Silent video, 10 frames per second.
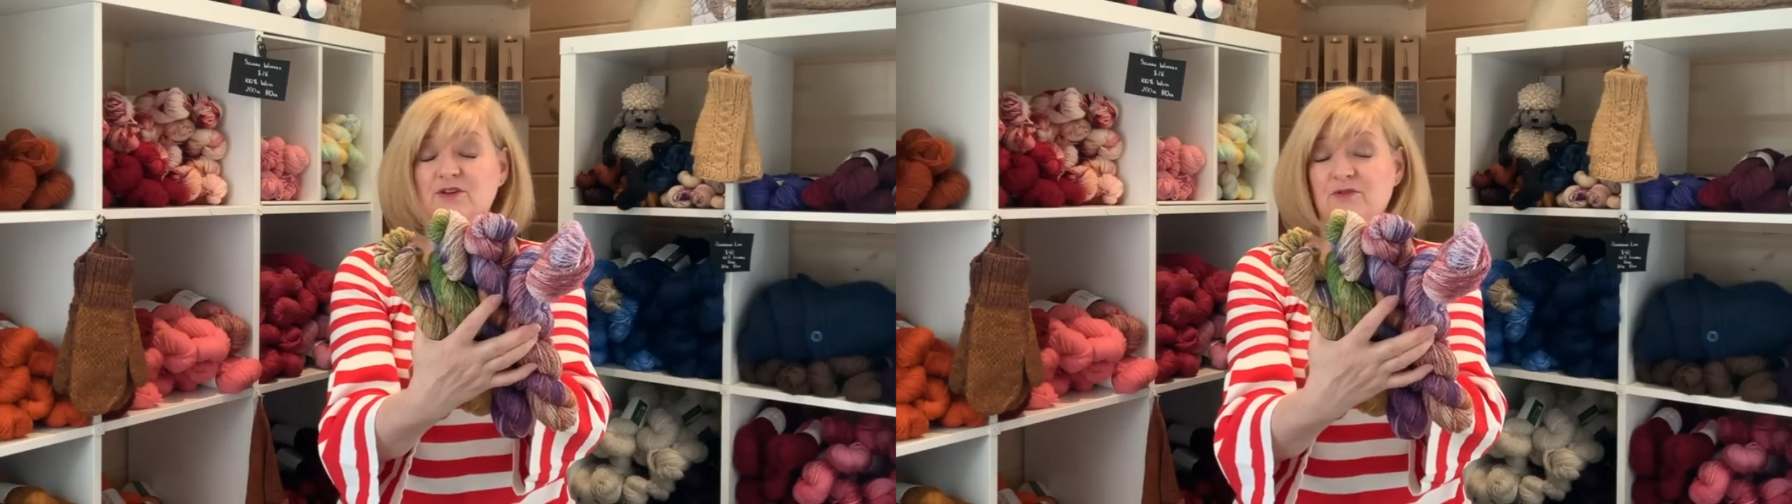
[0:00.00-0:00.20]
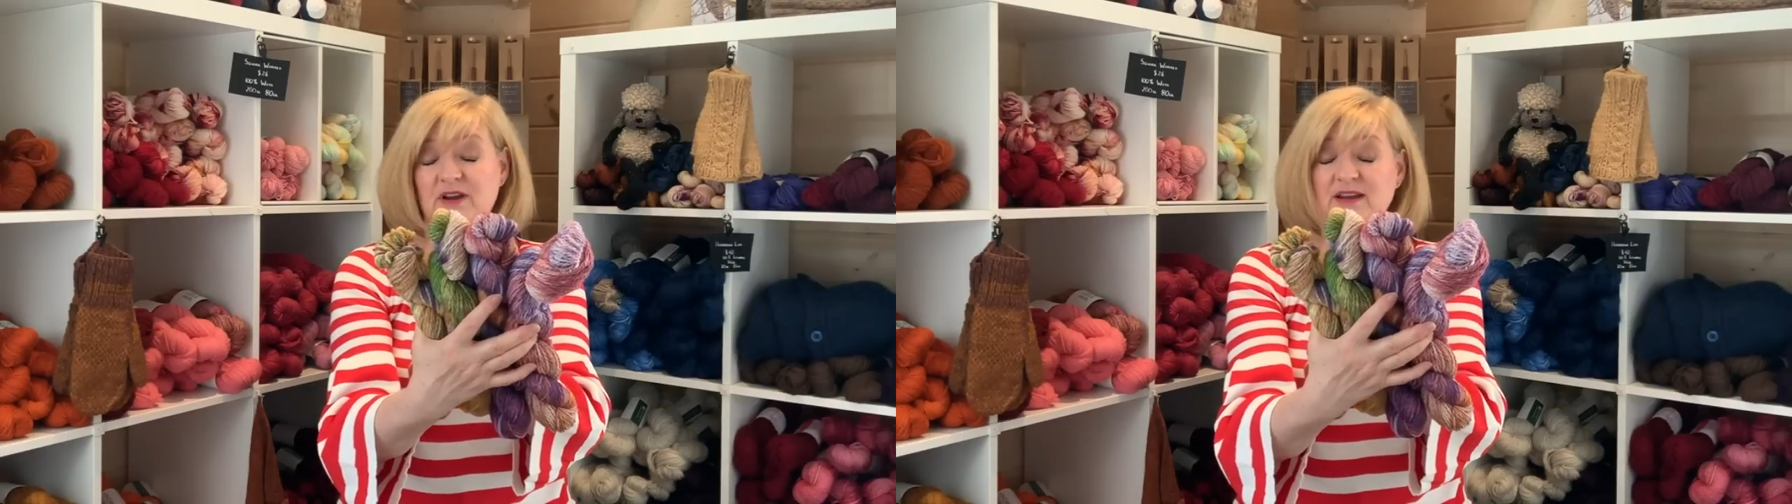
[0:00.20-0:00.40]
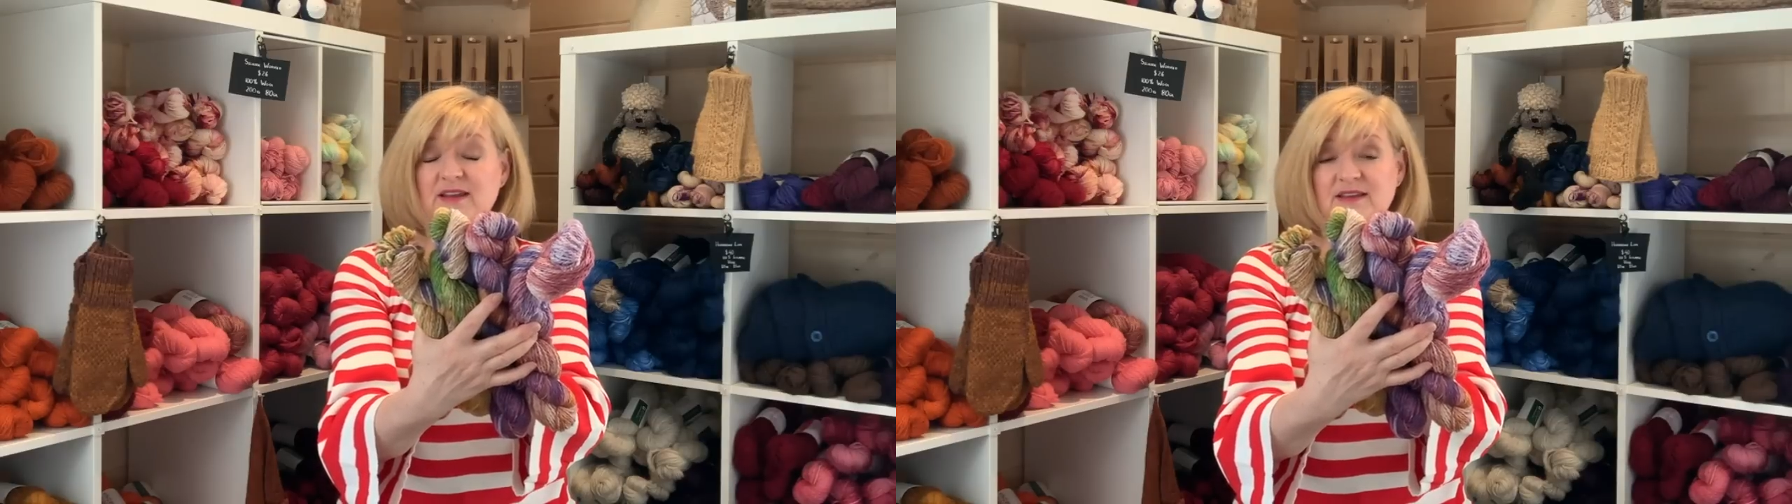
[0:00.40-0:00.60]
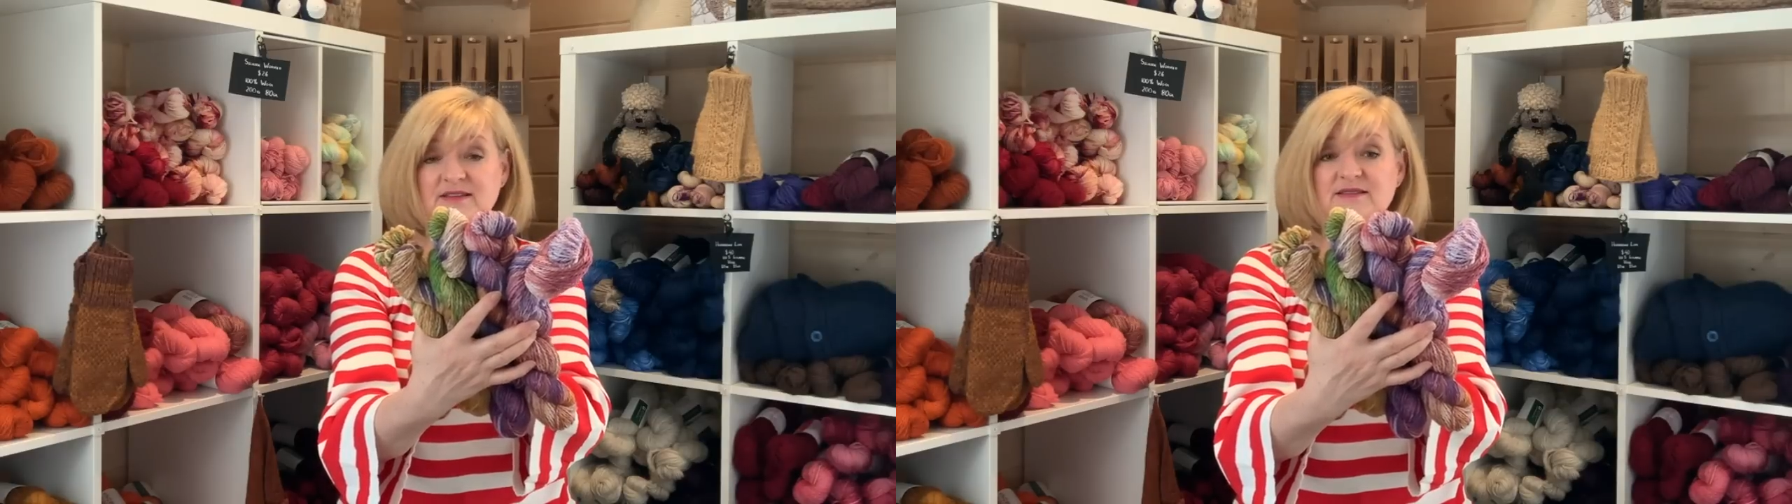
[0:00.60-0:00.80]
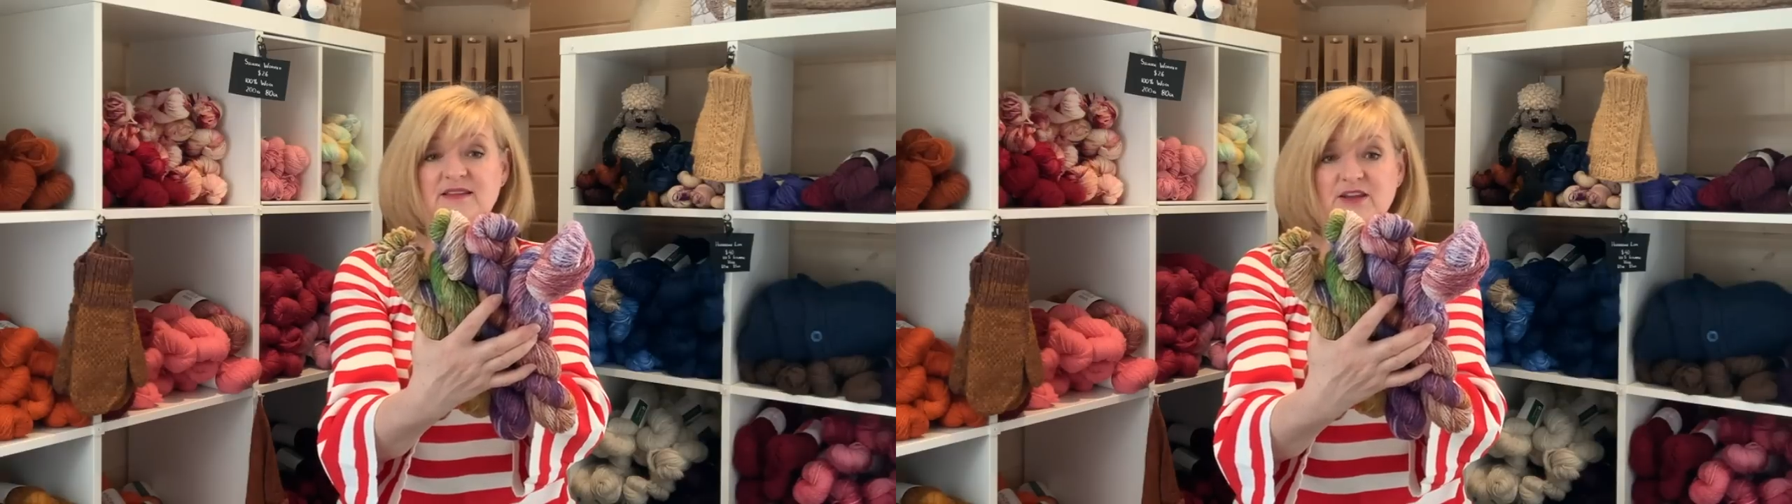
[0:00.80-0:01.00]

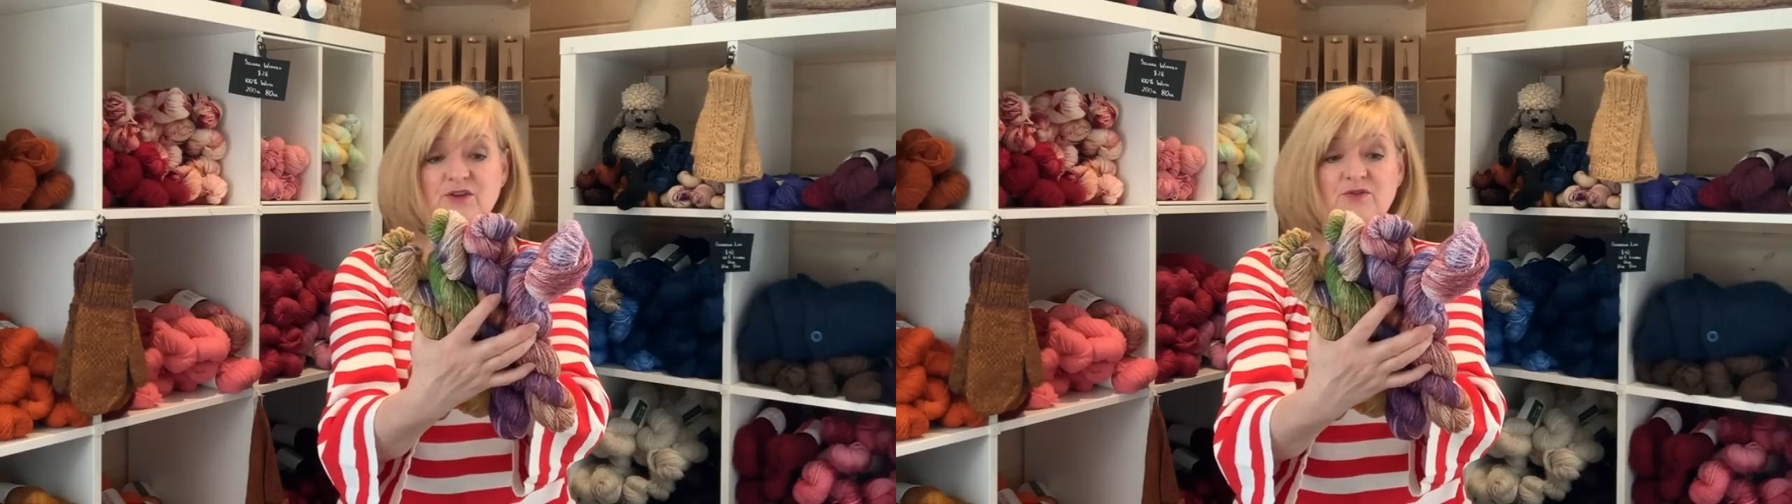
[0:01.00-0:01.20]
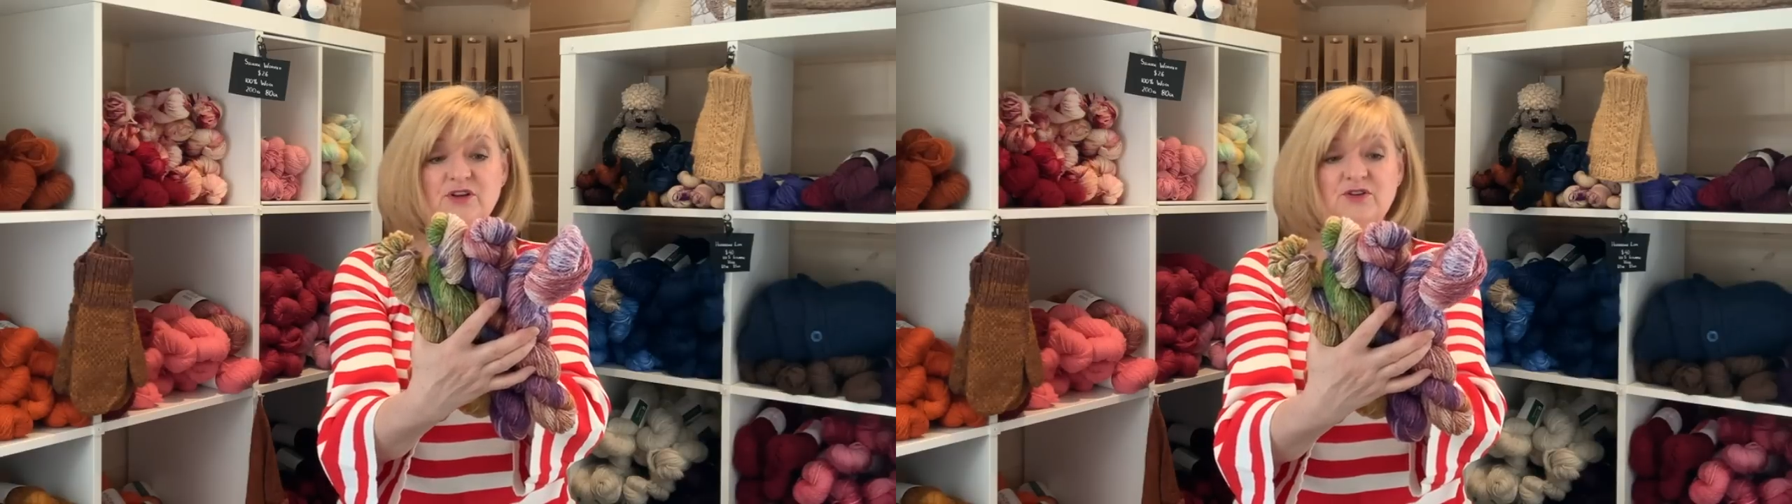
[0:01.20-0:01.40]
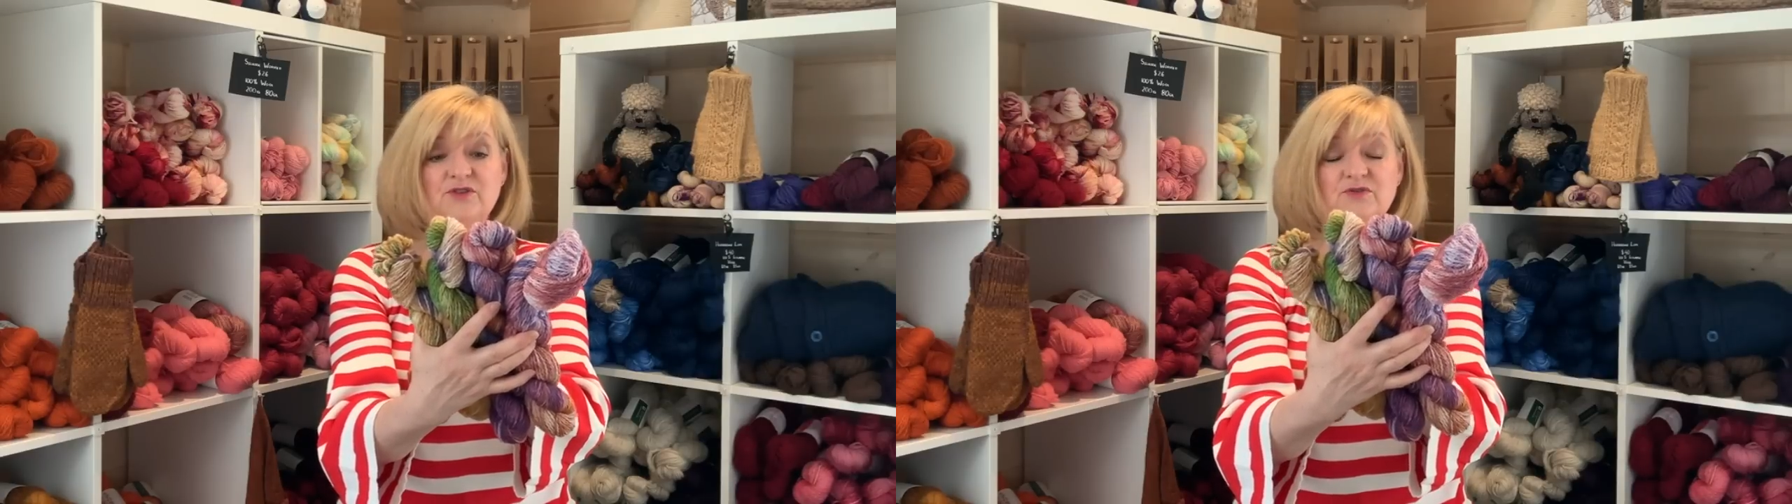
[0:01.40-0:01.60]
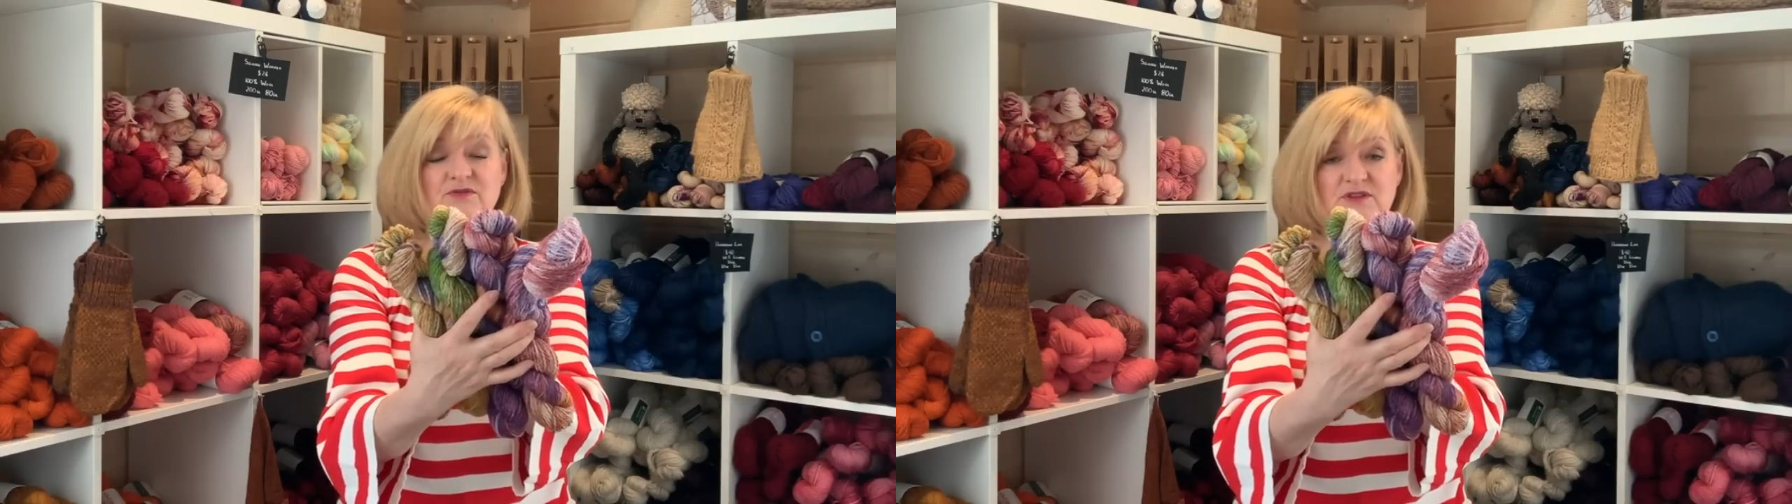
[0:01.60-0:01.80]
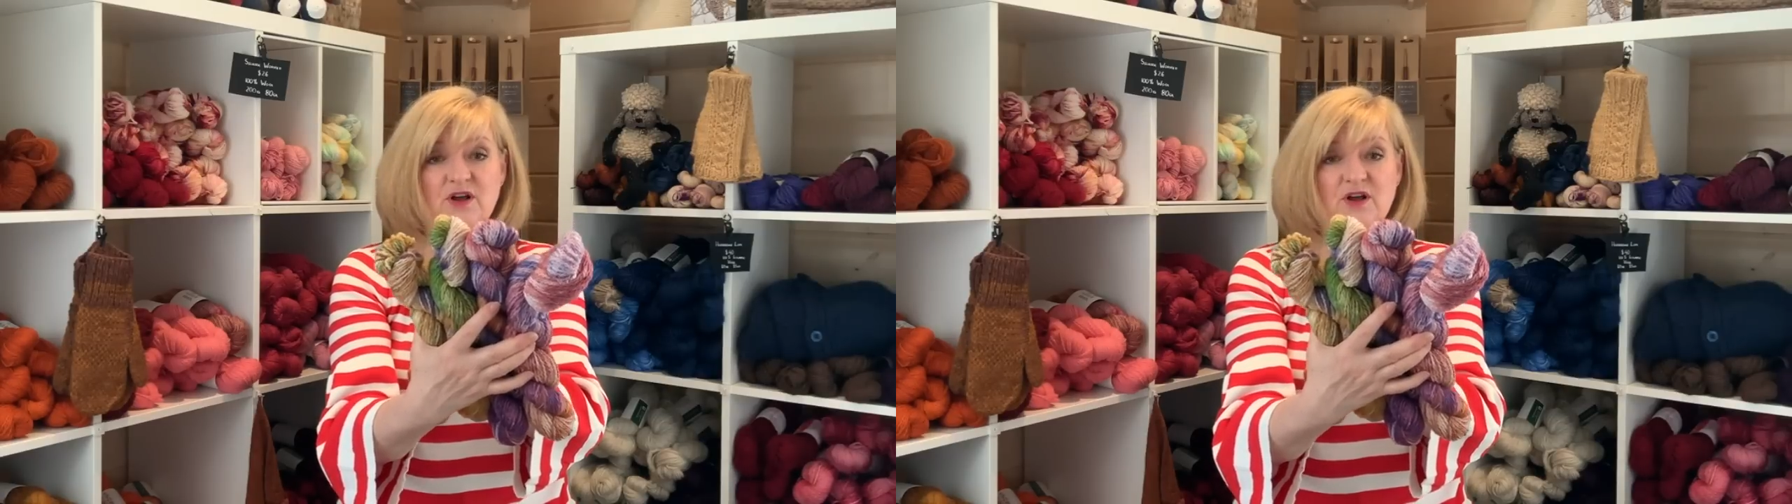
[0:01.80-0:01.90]
gradient that you can use